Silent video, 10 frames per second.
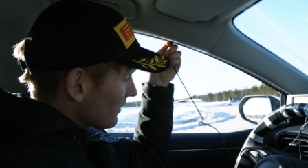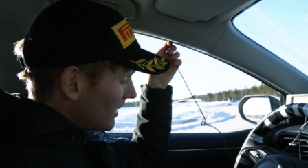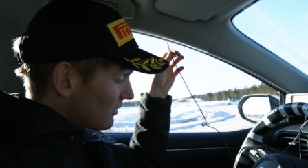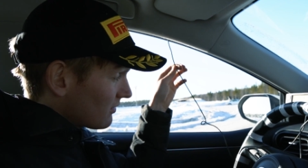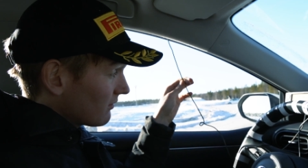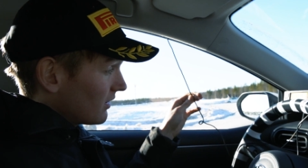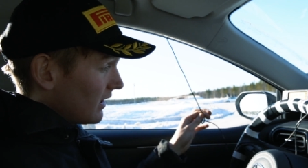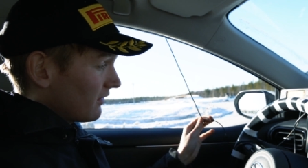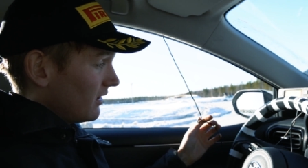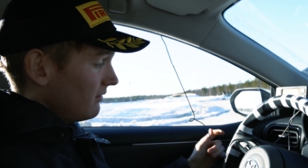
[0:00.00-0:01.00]
This
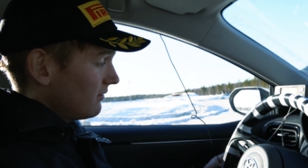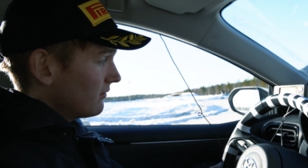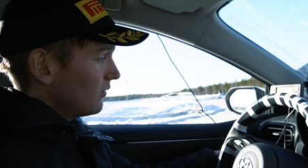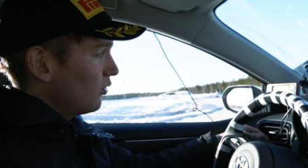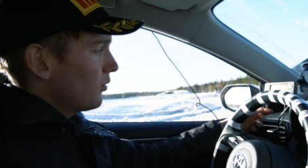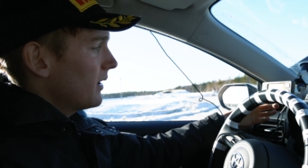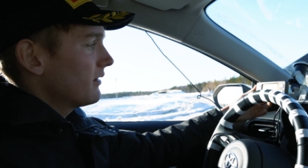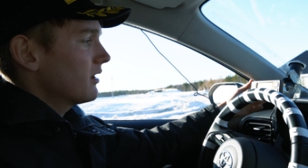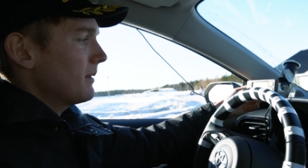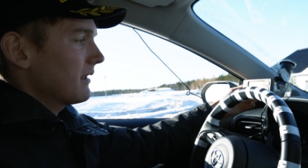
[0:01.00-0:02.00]
connects in all the way
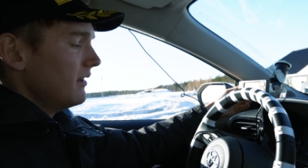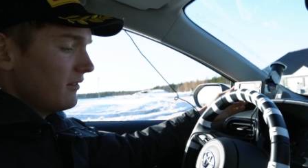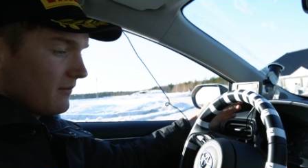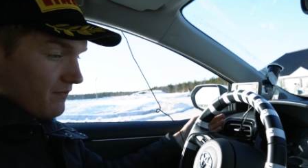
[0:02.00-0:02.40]
to the back of this,